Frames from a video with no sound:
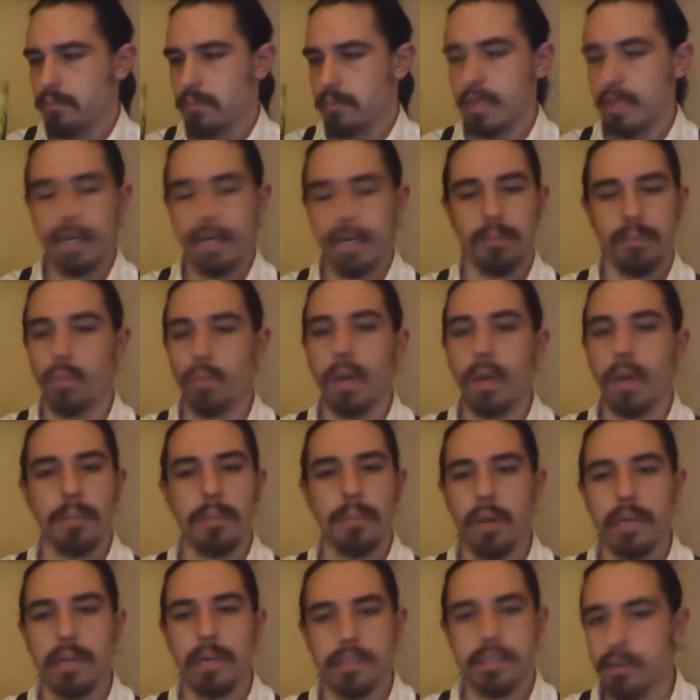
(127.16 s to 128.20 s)
Yeah,
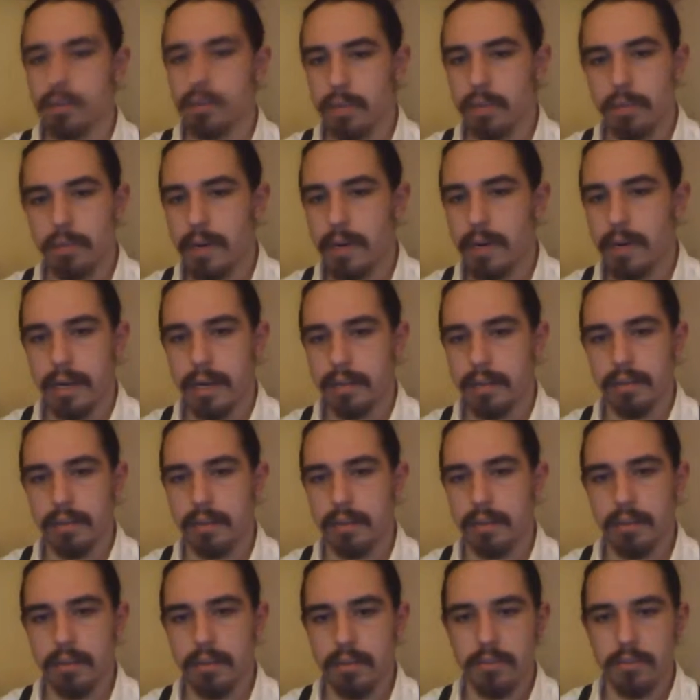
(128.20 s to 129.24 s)
white bread is the only way I can
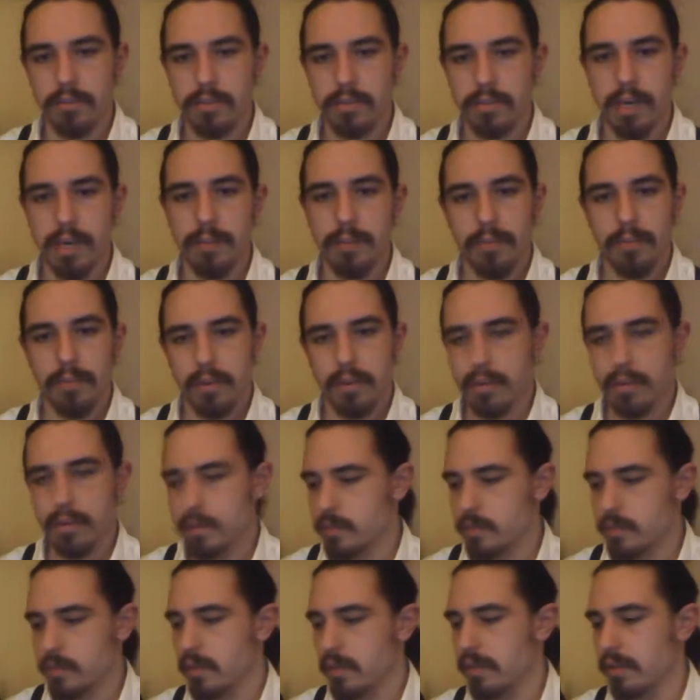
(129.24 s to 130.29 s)
think to describe the
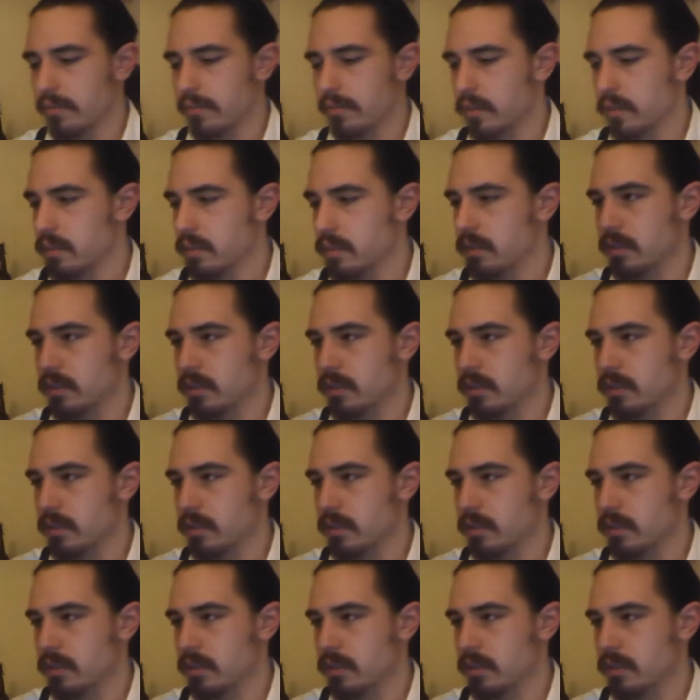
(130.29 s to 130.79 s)
smell of this.